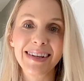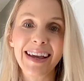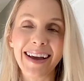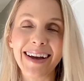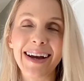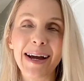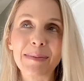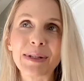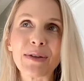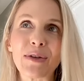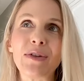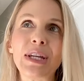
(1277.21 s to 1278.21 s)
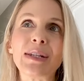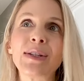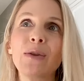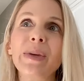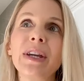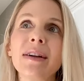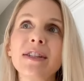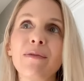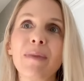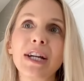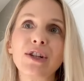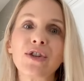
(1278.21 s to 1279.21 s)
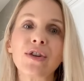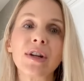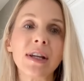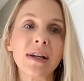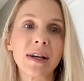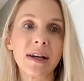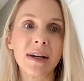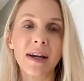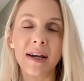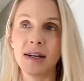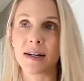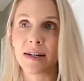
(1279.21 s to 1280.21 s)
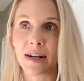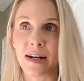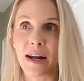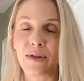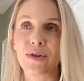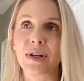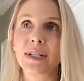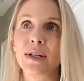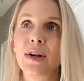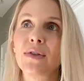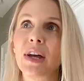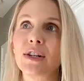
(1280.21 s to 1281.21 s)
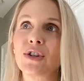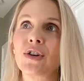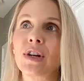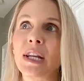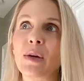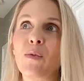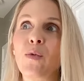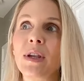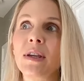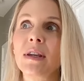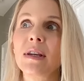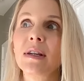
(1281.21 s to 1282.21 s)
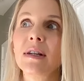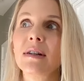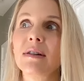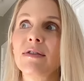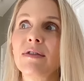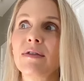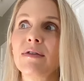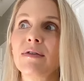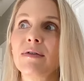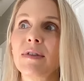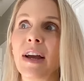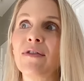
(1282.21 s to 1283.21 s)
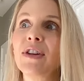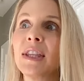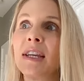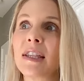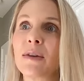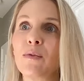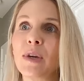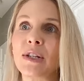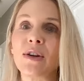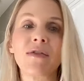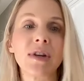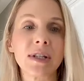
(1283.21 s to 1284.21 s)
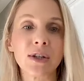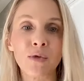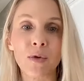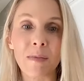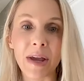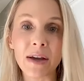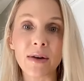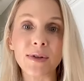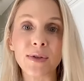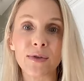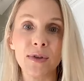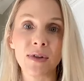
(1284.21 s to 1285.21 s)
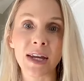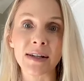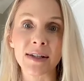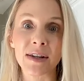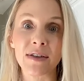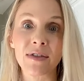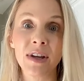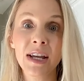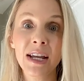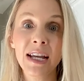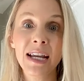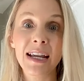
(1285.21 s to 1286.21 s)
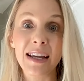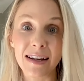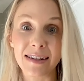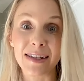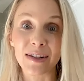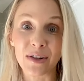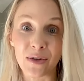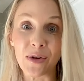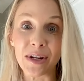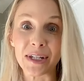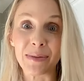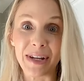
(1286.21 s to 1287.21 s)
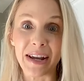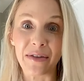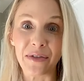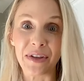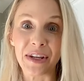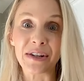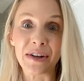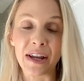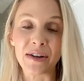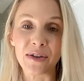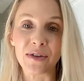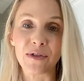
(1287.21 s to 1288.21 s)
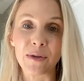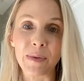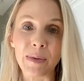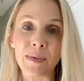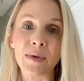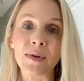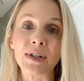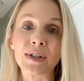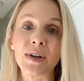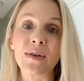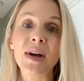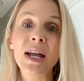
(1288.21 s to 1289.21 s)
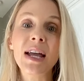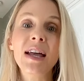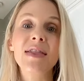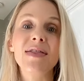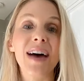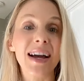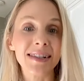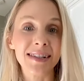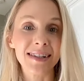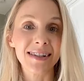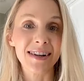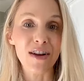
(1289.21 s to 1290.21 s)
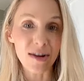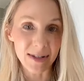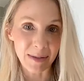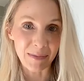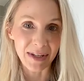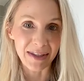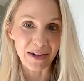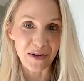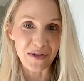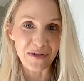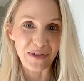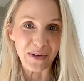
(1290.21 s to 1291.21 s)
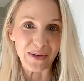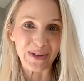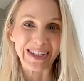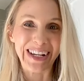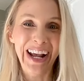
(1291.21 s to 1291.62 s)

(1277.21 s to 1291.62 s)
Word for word: yeah absolutely so because of my journey and and now you guys know that journey we everything that we do every just we make goes through the lens of is this going to be healthy and, and good for people? So that's not something that all foods,